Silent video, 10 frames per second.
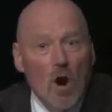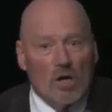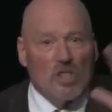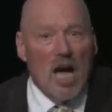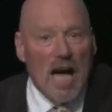
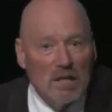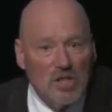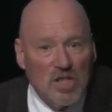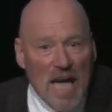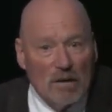or
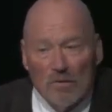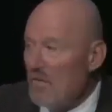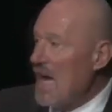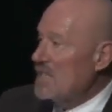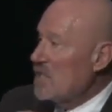child
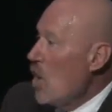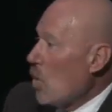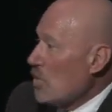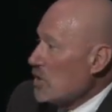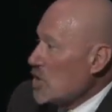sacrifice
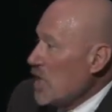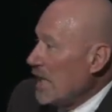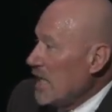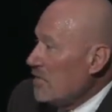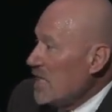or the
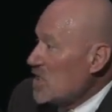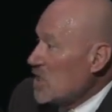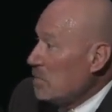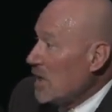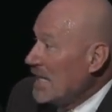shedding of
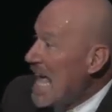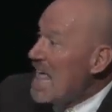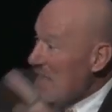innocent blood,